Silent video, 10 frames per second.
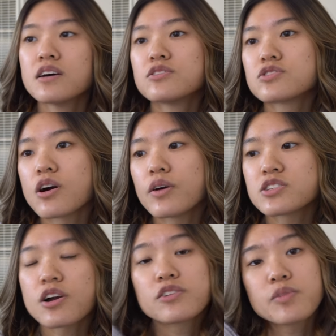So
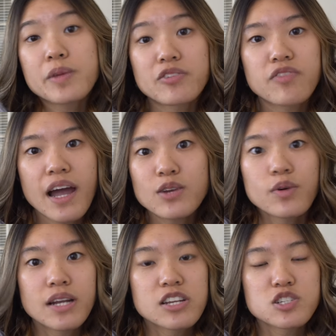it's hard for me to find
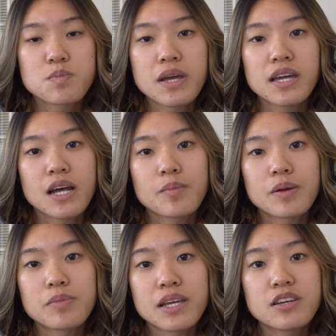one and just pick it up
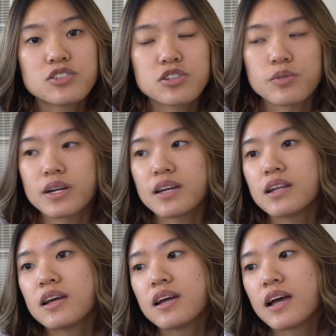and be into it
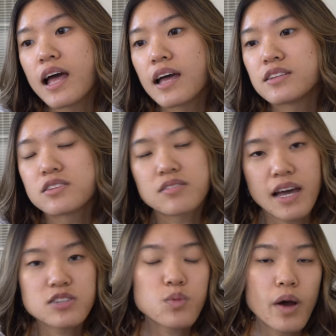and
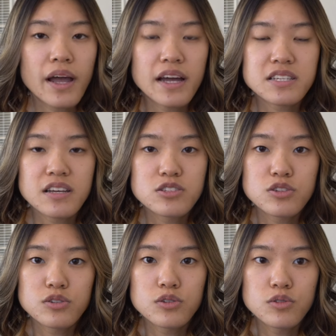that's why I tend
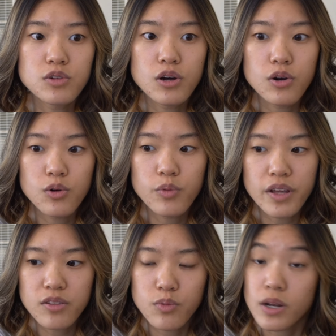to go
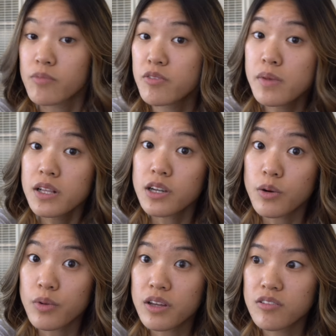with what I'm
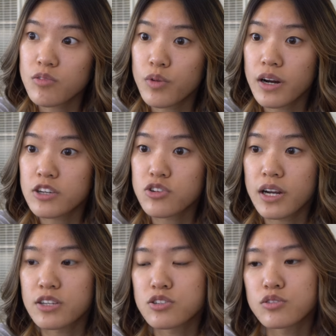familiar with, where I
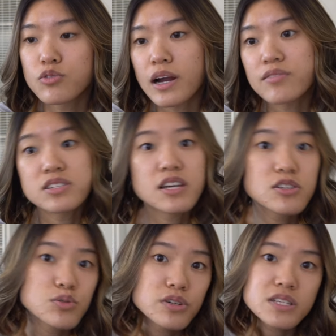try to
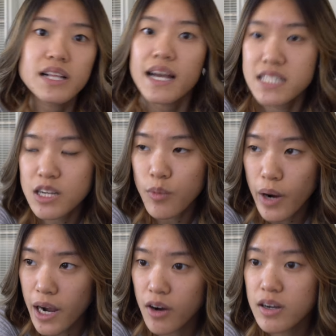gravitate towards classic
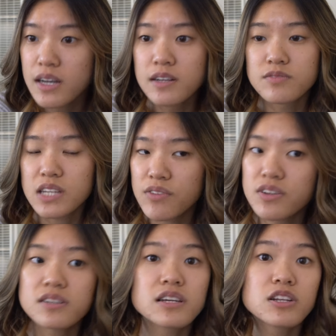WoW.
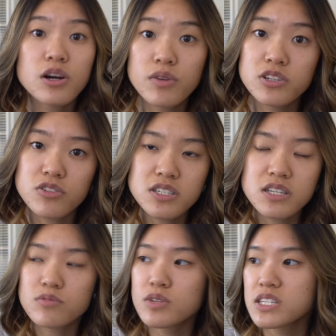Definitely no interest
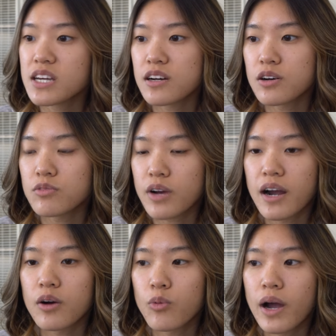in retail
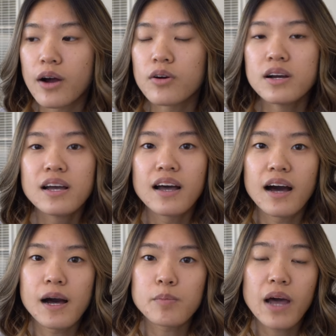WoW.
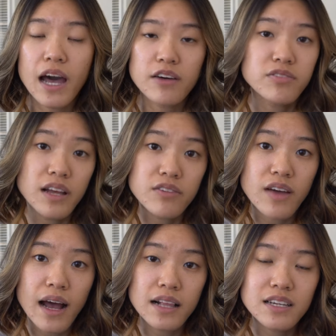Um, Half Life
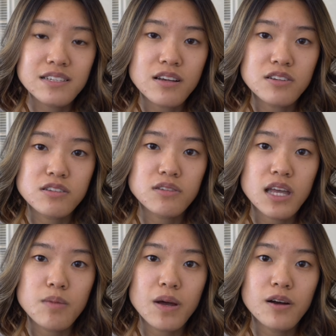Alyx also
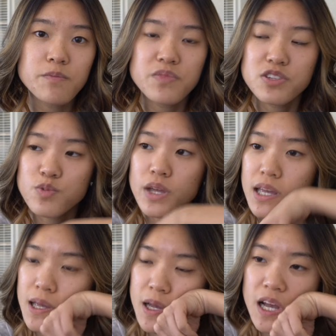came out this
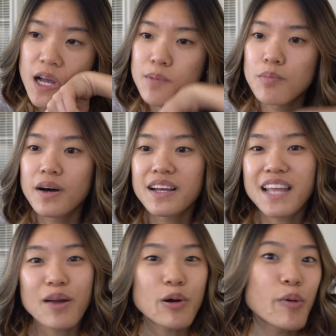week, but
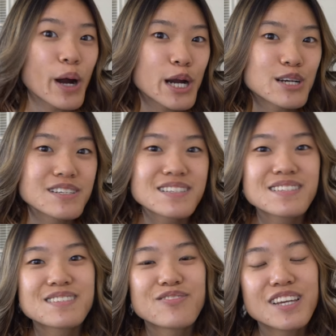that
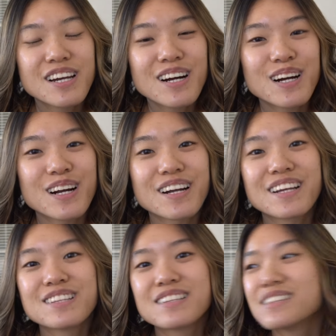requires VR,
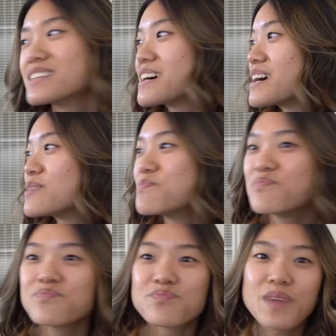and
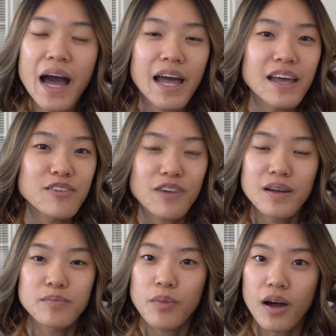um, I, if I
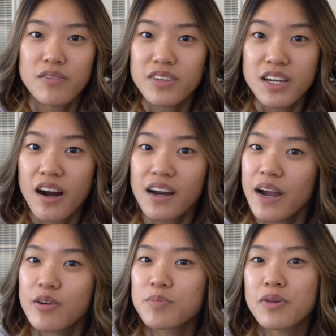had bought VR,
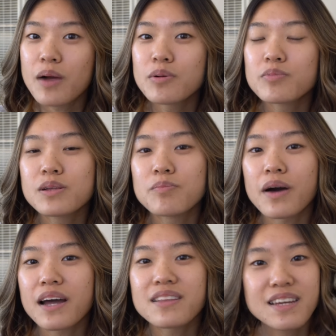I would probably
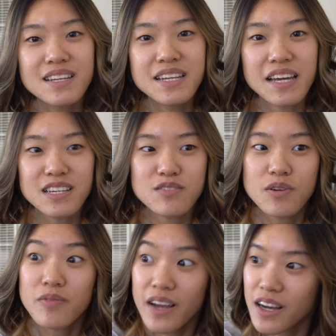buy the Index
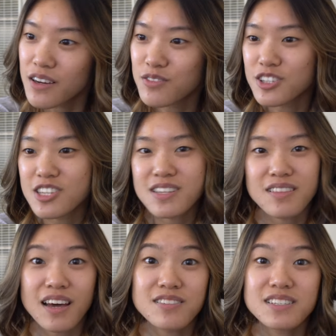from Valve, which is
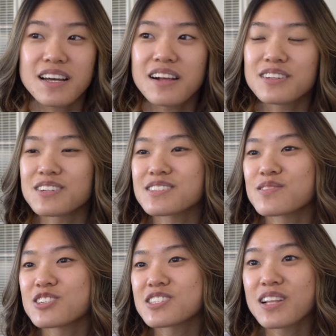$1,000,
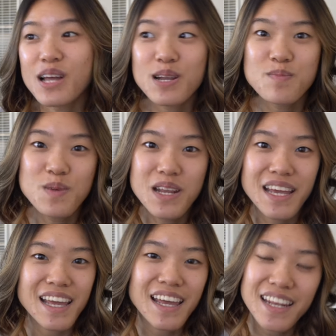which is a lot of
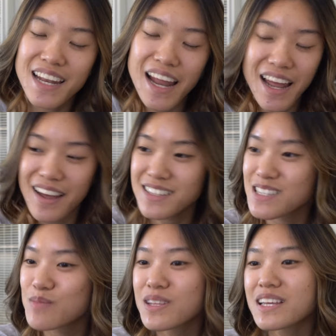money and not
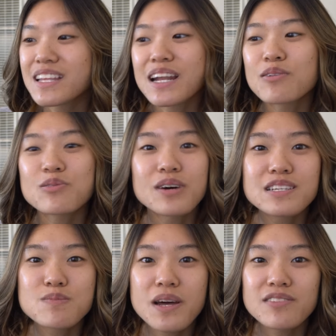something that I would want to
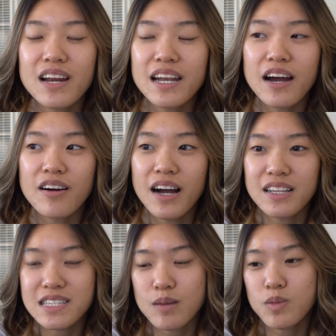spend right now
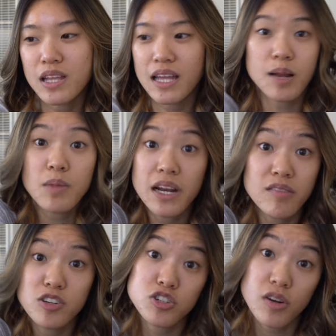on something that I'm not
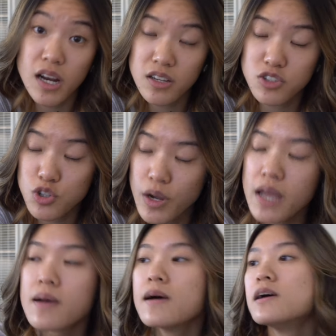even sure I'd enjoy.
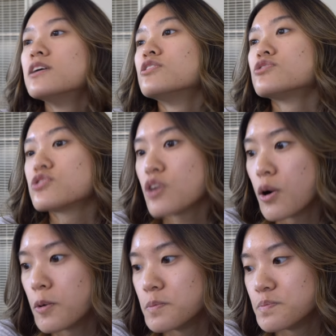
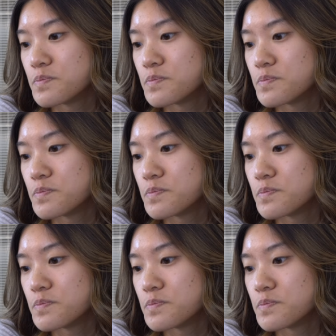So,